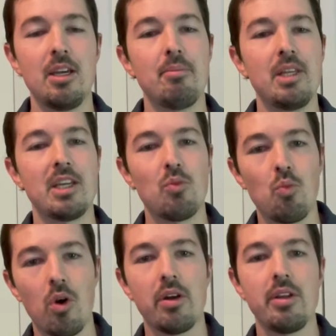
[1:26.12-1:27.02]
meaning
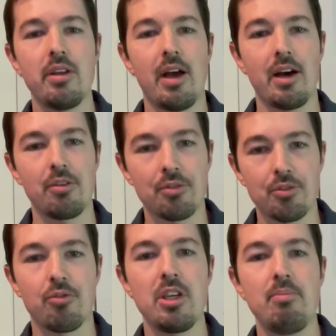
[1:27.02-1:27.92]
1 out of
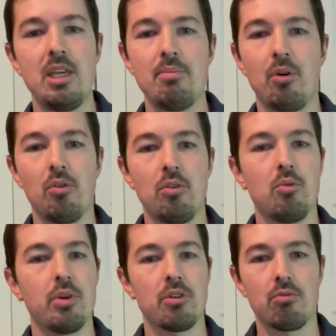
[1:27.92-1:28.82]
3 people
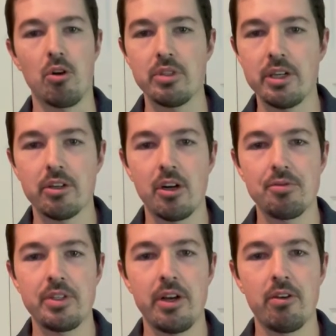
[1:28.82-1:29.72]
with a rotator cuff
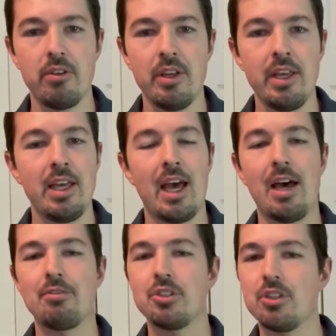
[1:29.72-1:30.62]
tear
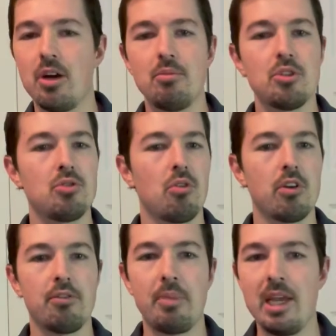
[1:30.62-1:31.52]
have some sort
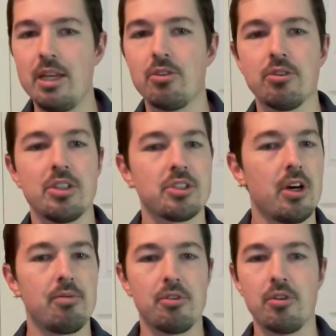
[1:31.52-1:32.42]
of pain or
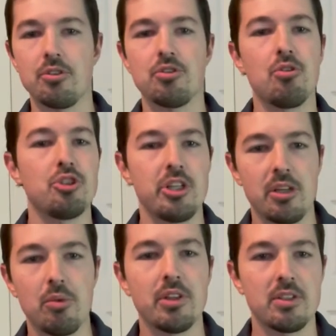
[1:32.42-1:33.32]
discomfort associated
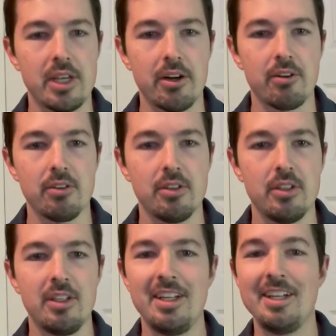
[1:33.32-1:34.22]
with the tear.
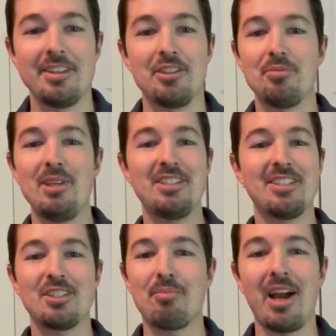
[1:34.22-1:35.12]
This means
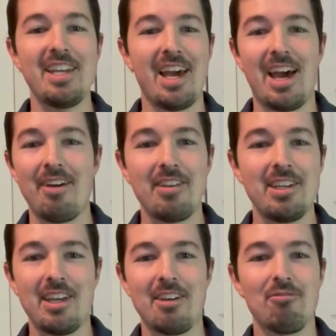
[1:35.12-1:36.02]
despite
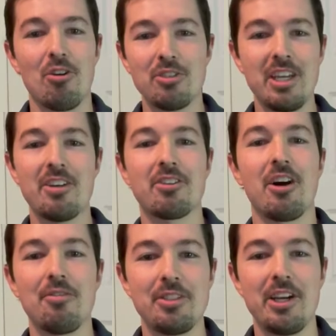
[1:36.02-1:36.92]
having a rotator
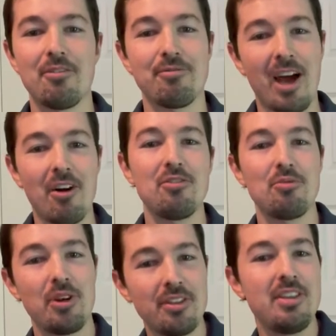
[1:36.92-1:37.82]
cuff tear found
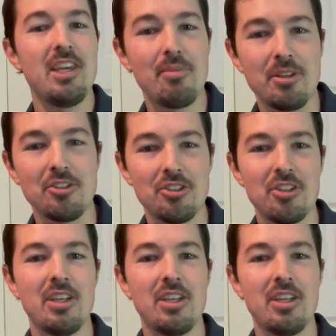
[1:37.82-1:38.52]
with the image,